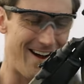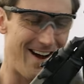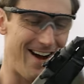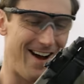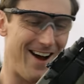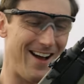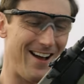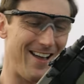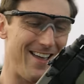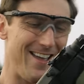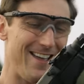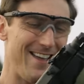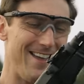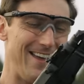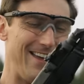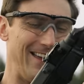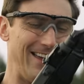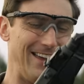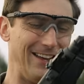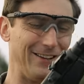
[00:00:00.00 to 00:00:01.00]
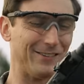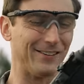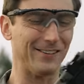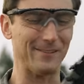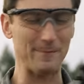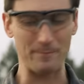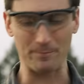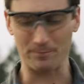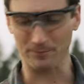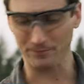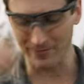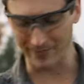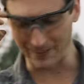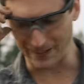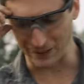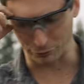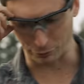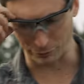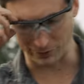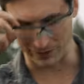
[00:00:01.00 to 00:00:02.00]
Uh, it's
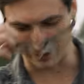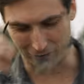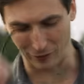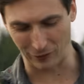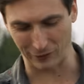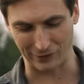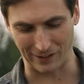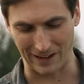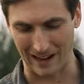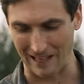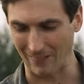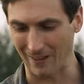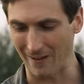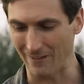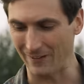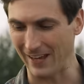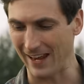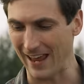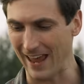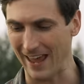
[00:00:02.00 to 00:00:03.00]
it's ridiculous, and I love it.